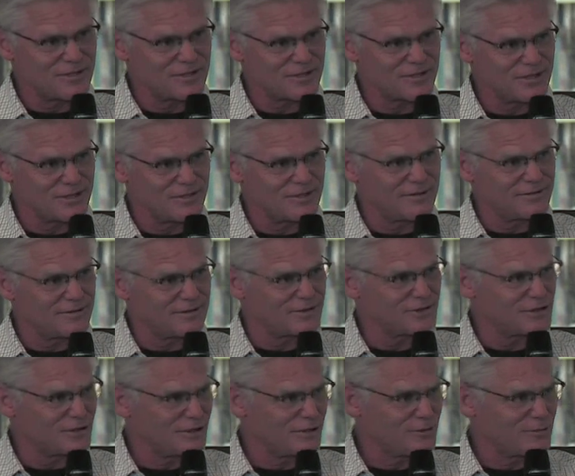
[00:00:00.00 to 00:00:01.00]
So
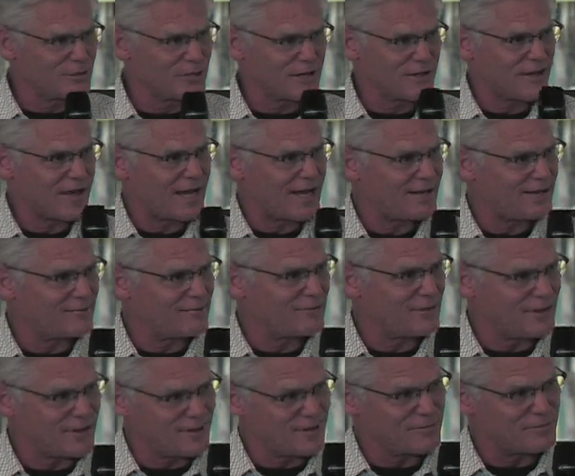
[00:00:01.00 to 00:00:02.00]
there's a little bit of that
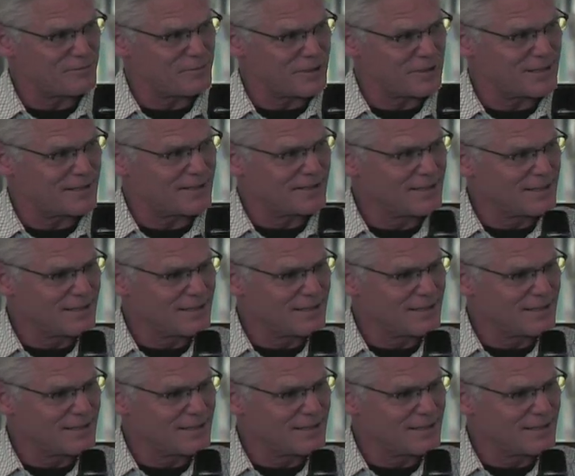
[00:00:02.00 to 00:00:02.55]
involved, but